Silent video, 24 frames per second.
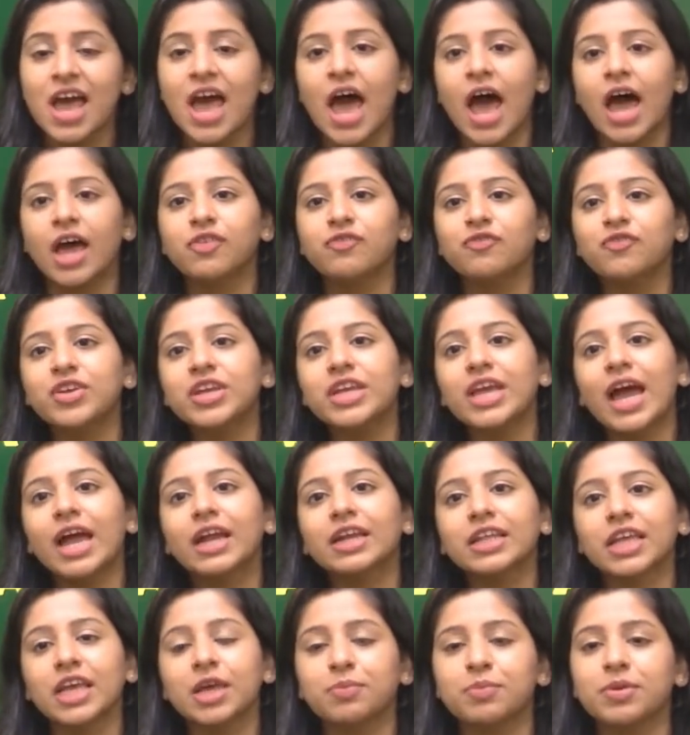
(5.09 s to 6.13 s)
and we
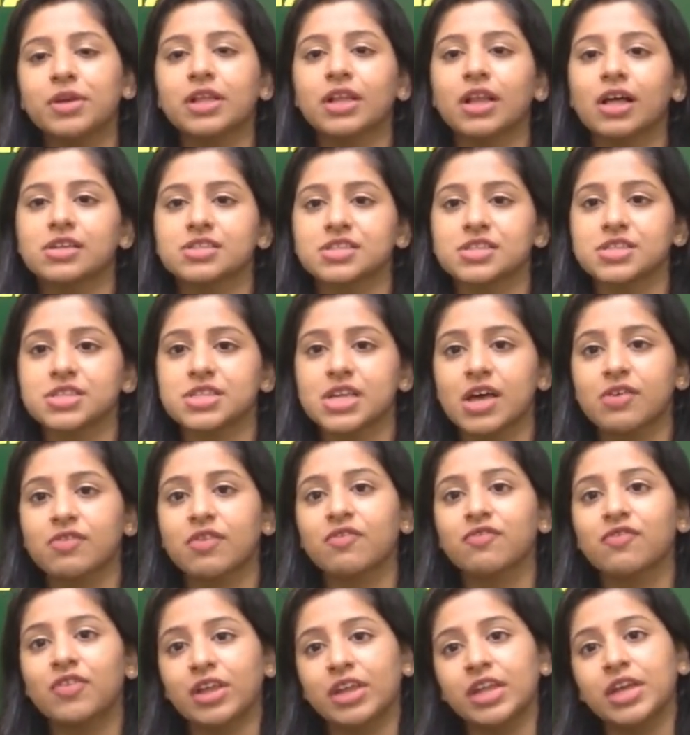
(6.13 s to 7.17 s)
at KP Classes have a
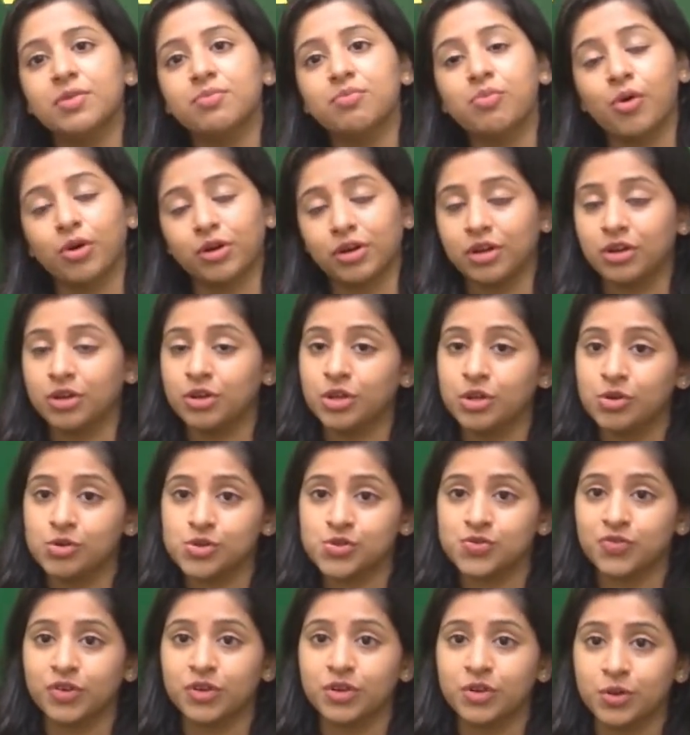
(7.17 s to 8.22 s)
very important news
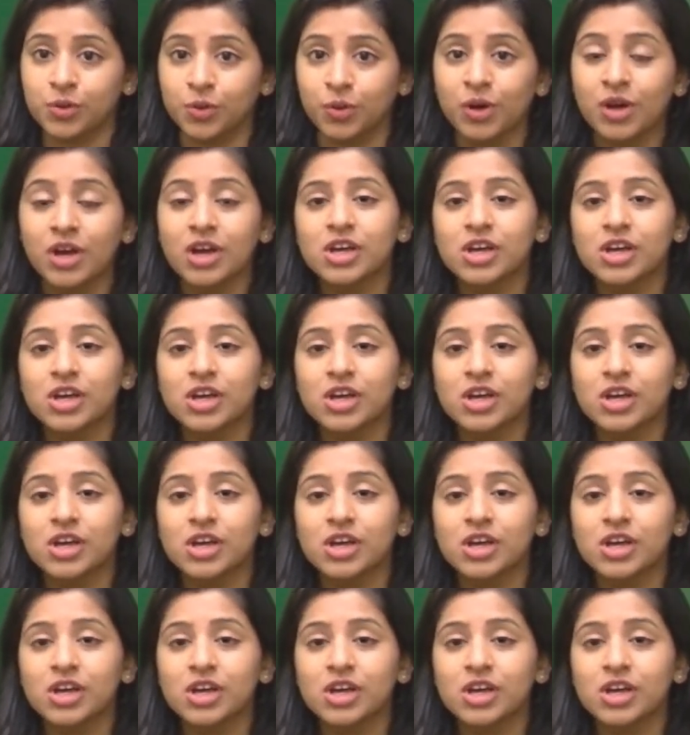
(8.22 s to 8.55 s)
for you.